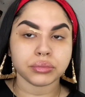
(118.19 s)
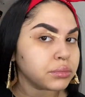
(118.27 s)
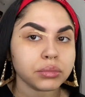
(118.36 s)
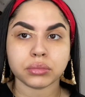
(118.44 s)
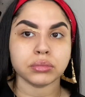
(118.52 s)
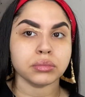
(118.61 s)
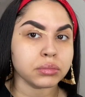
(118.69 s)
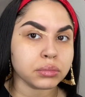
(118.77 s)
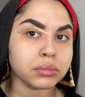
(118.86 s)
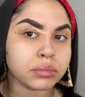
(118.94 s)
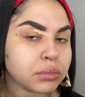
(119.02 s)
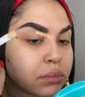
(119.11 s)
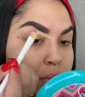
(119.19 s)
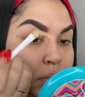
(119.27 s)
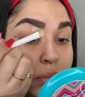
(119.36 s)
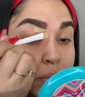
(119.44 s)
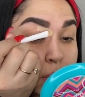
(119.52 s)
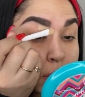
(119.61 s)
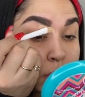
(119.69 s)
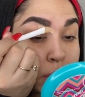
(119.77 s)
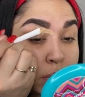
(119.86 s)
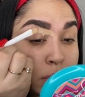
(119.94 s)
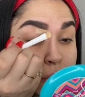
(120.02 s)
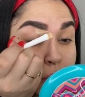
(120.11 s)
base.
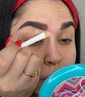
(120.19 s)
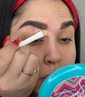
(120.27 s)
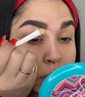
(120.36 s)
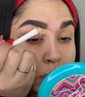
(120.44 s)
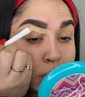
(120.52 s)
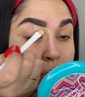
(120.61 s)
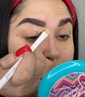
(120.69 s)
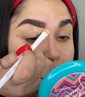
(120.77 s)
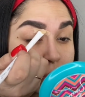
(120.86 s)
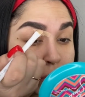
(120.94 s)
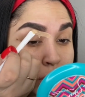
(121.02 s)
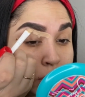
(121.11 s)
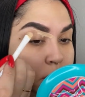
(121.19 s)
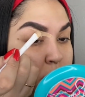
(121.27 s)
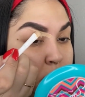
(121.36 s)
So, might as well.